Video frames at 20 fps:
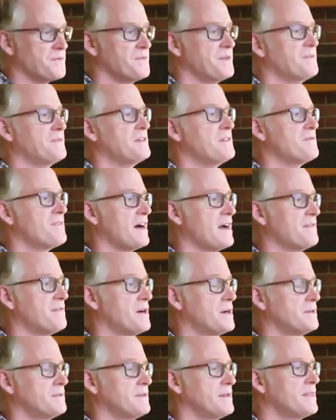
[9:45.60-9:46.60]
up over
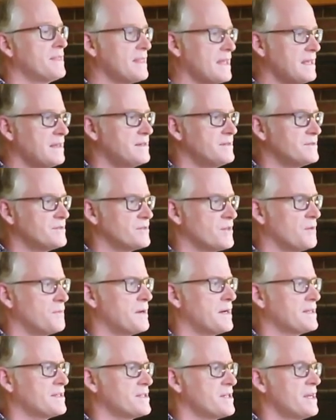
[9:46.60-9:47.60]
5,500. Thank you
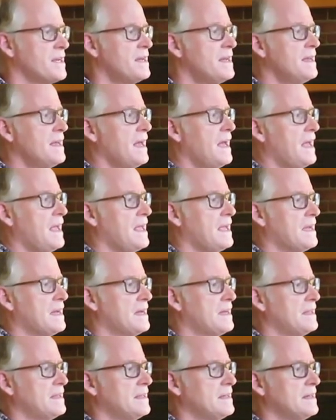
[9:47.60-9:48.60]
so much.
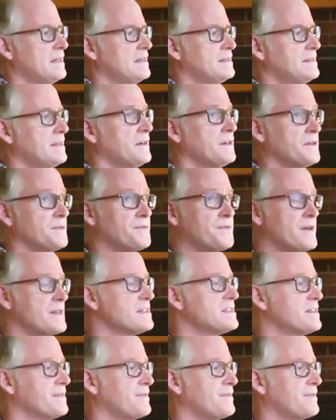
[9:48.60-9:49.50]
And uh, tell your